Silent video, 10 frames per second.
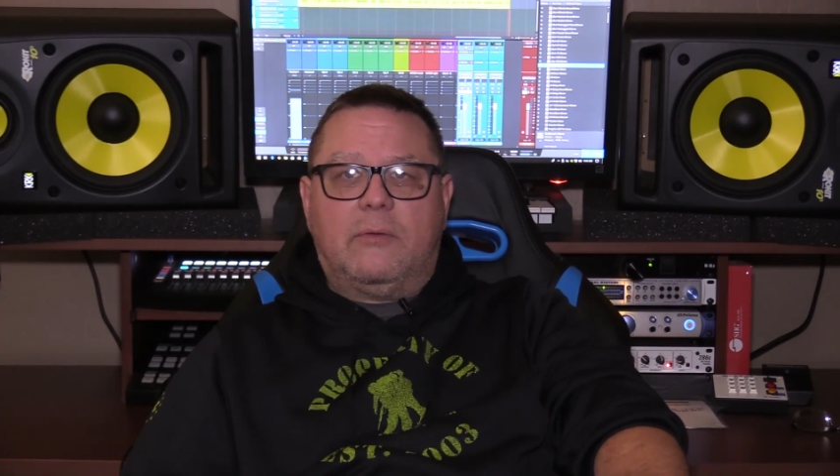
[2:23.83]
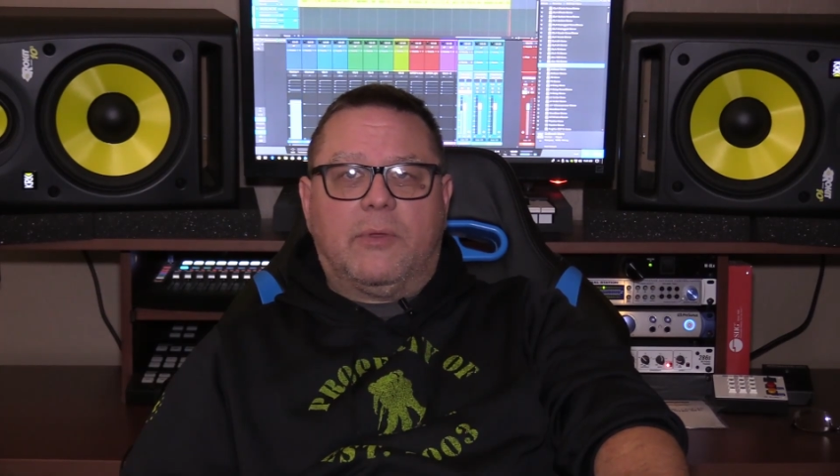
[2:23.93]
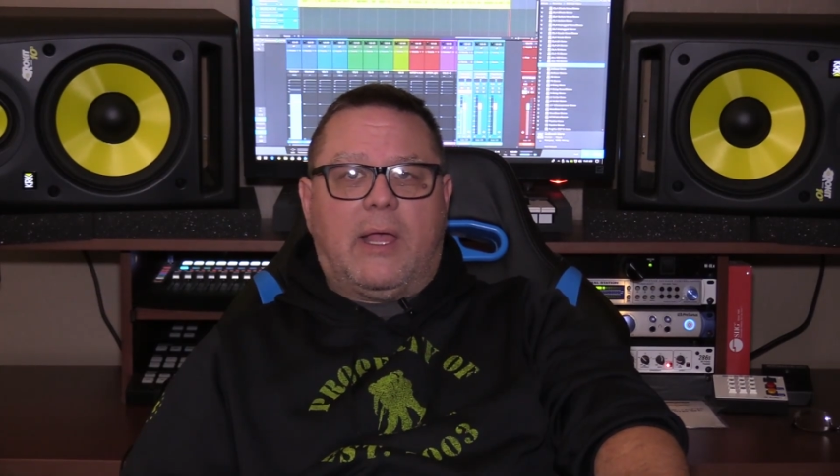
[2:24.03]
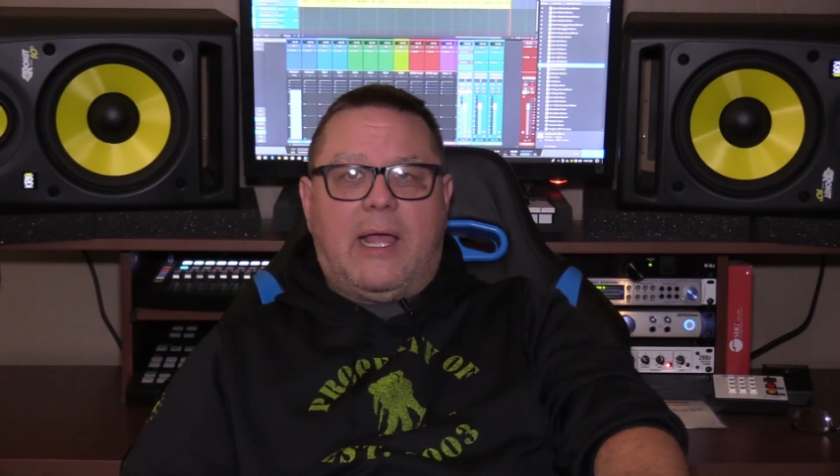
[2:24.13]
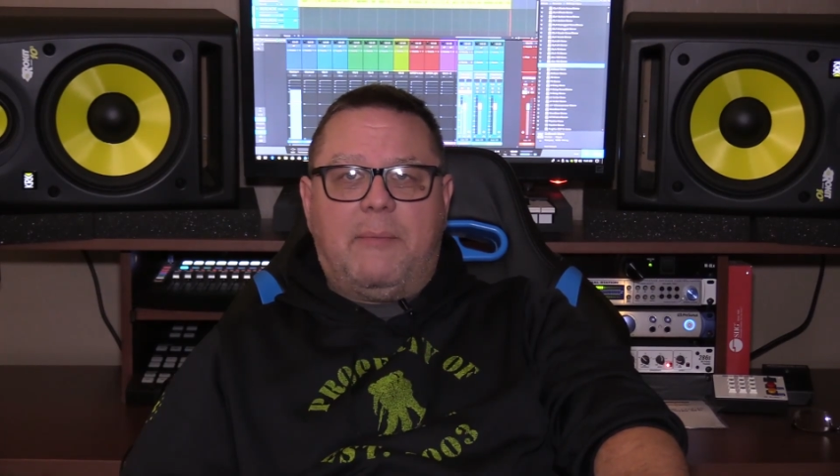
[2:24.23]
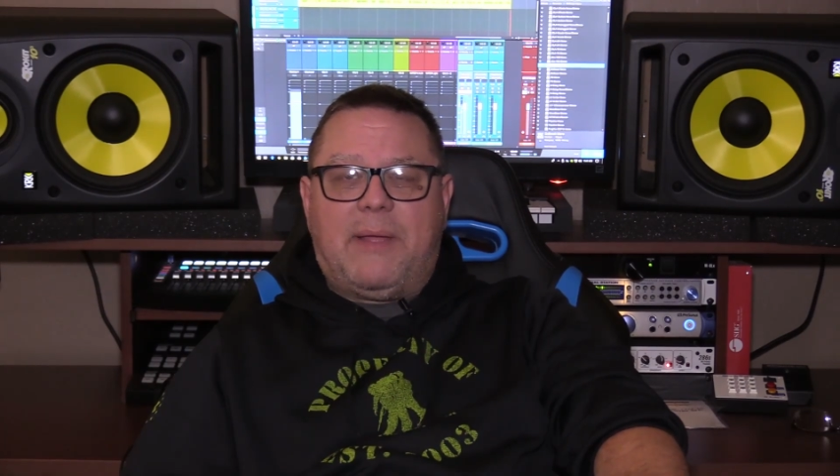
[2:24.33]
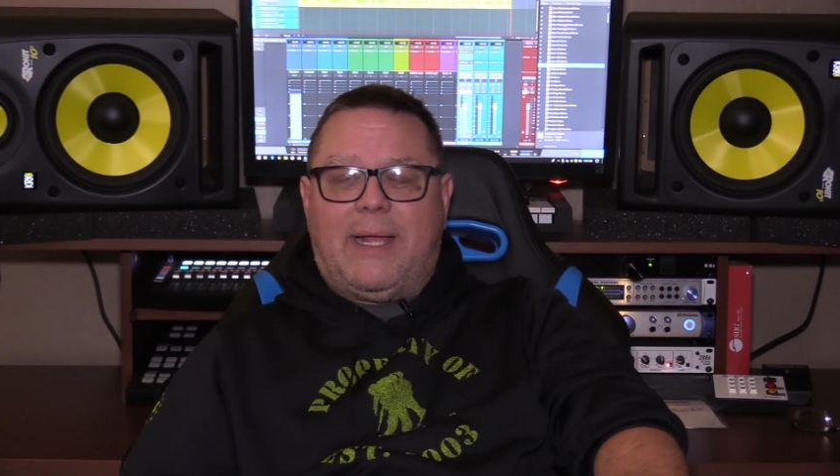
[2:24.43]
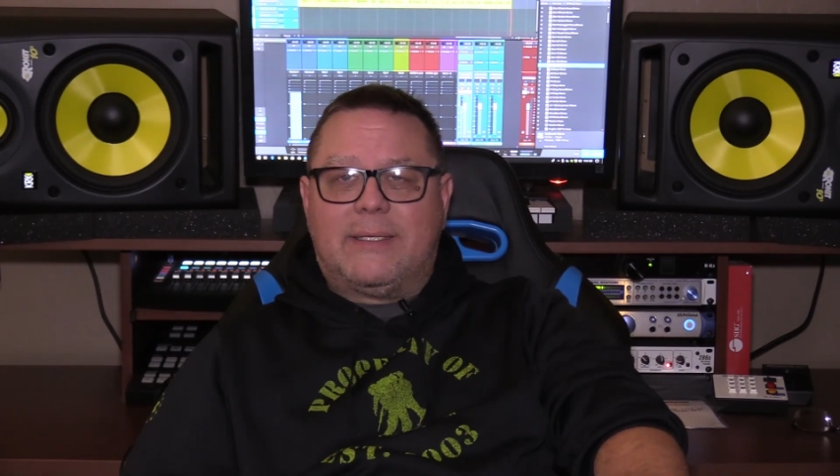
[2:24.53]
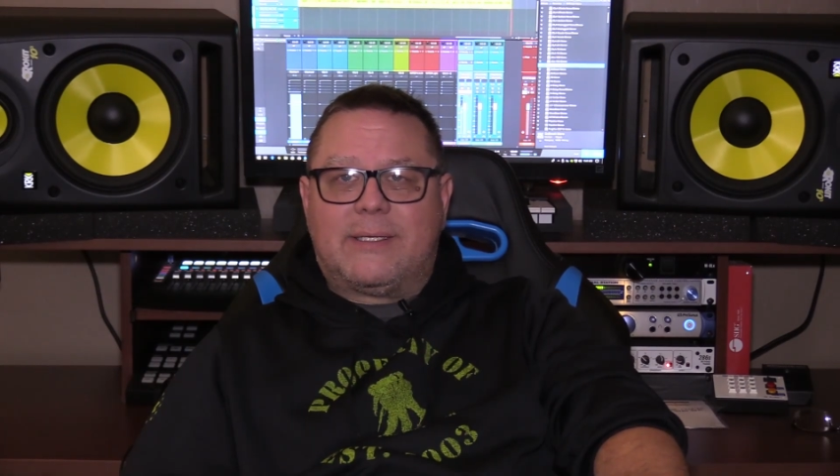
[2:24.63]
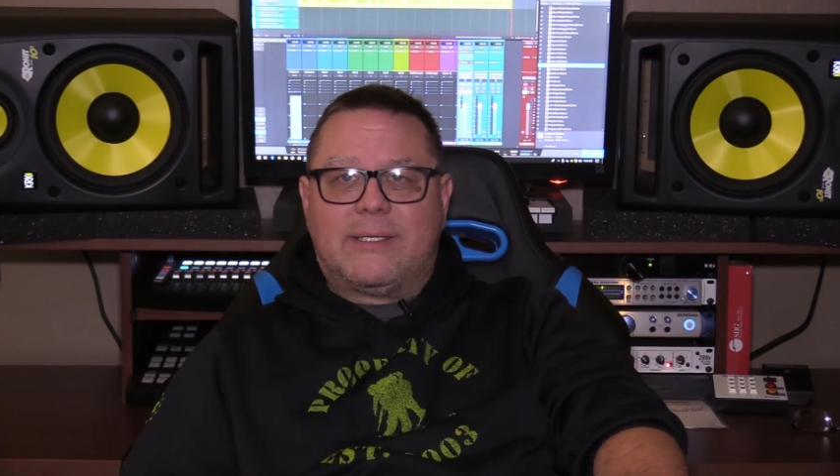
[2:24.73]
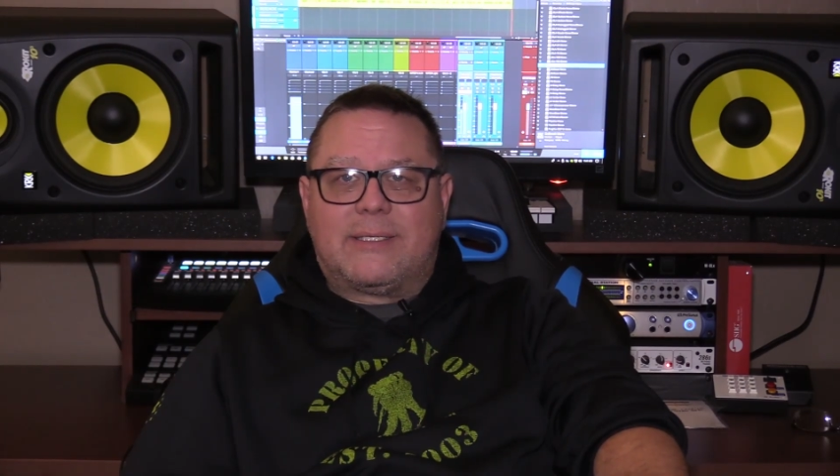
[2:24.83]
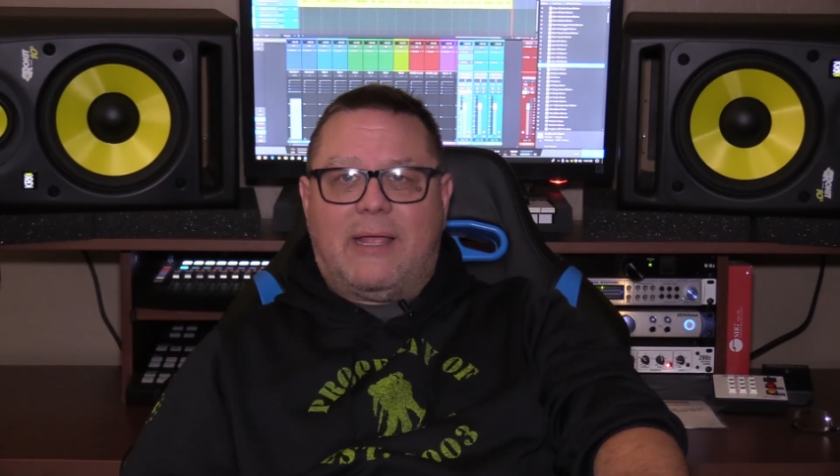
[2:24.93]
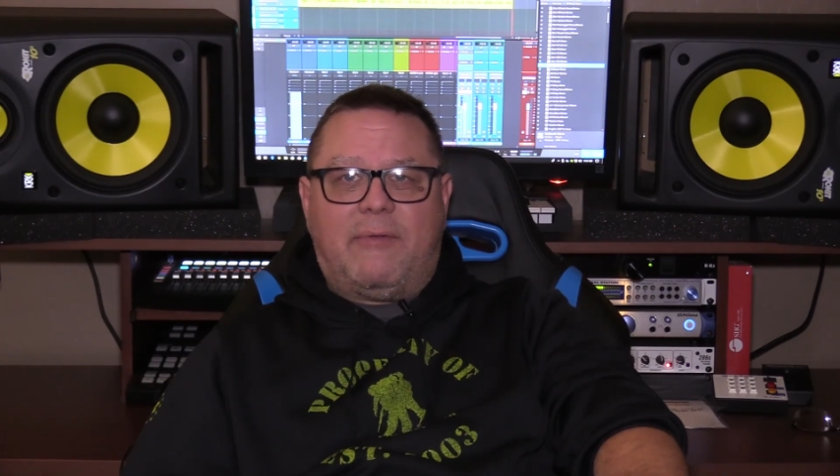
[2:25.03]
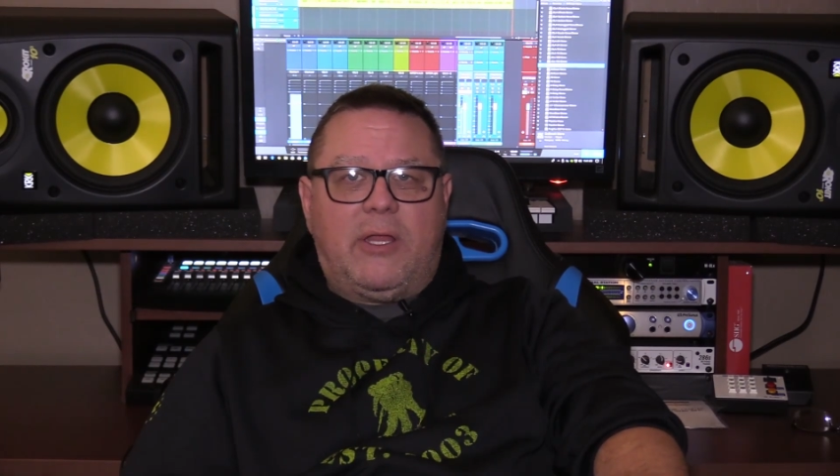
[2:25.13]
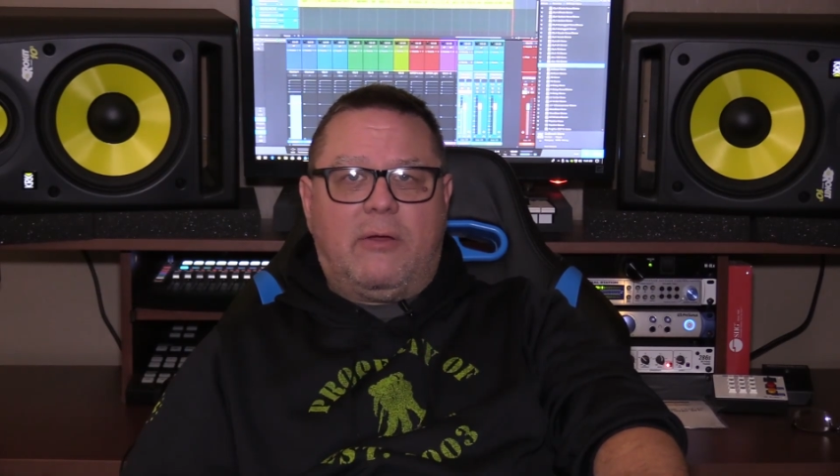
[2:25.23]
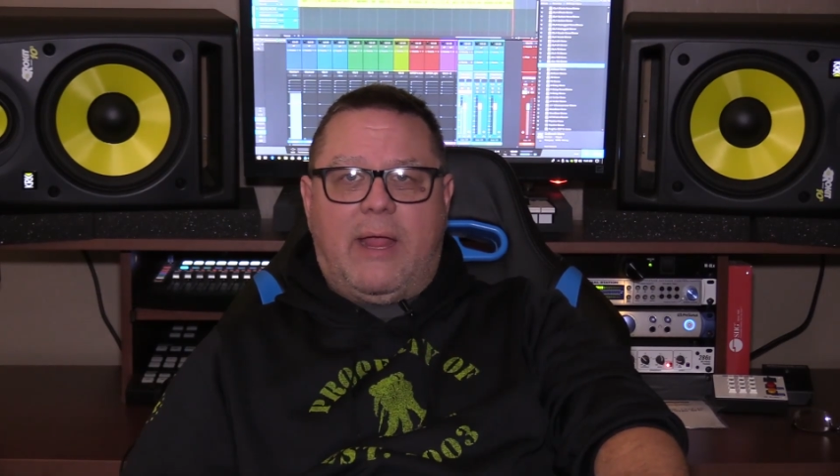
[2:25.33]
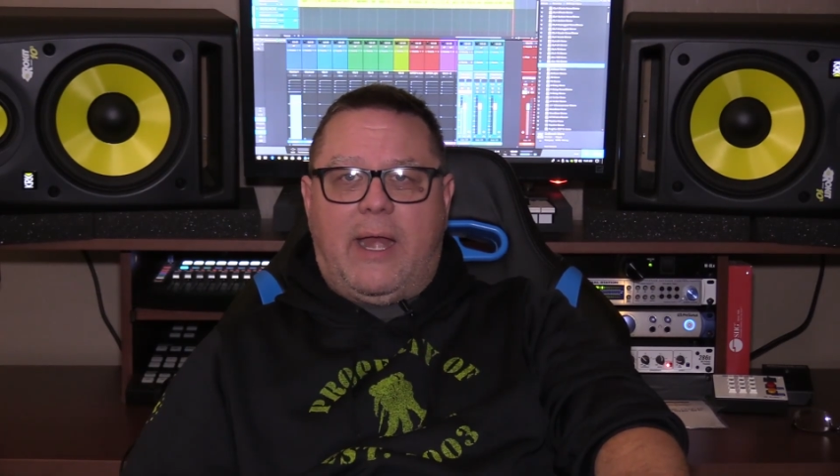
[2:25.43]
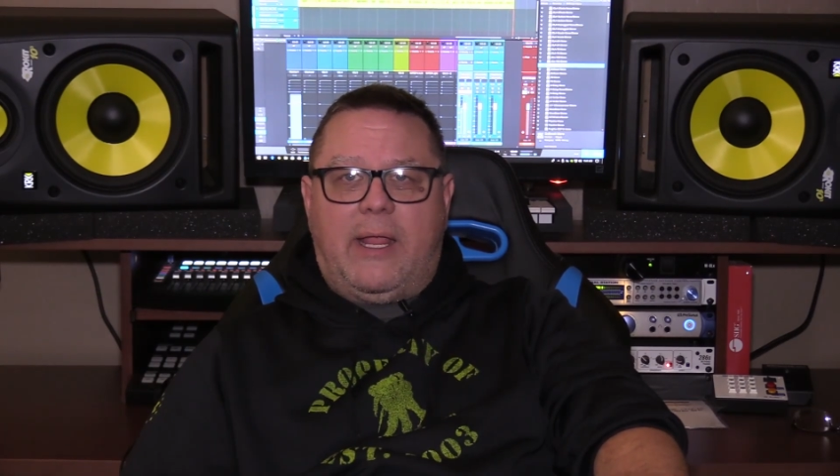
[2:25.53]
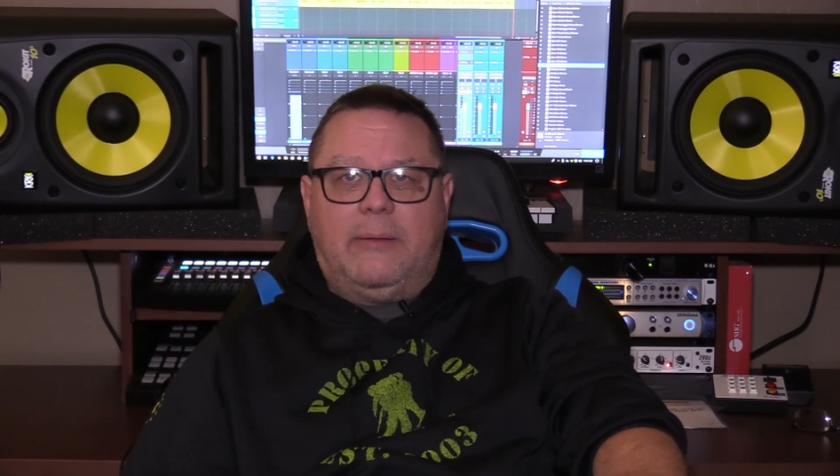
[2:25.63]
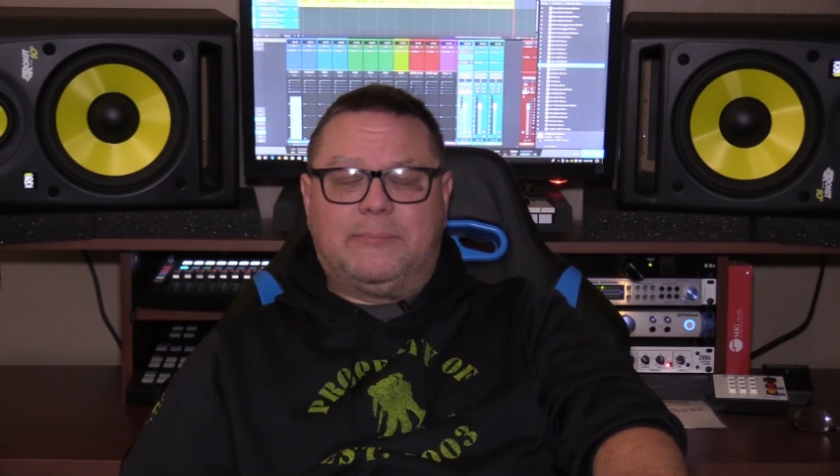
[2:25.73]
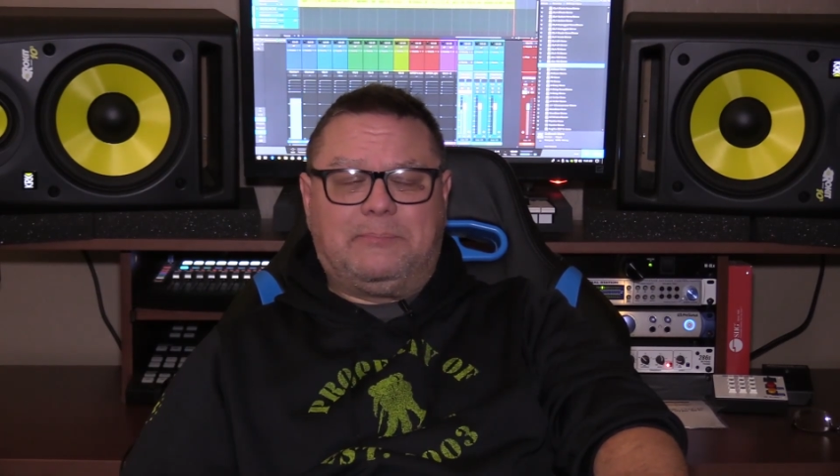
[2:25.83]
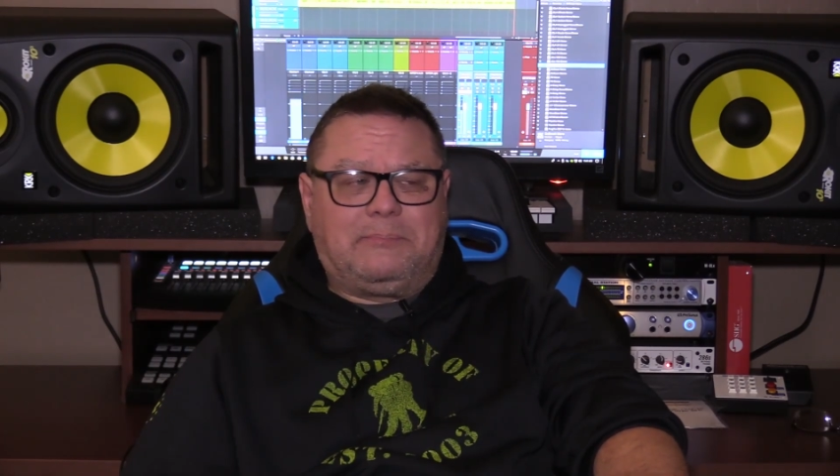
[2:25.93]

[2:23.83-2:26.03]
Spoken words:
with a high pass at 70 or 80.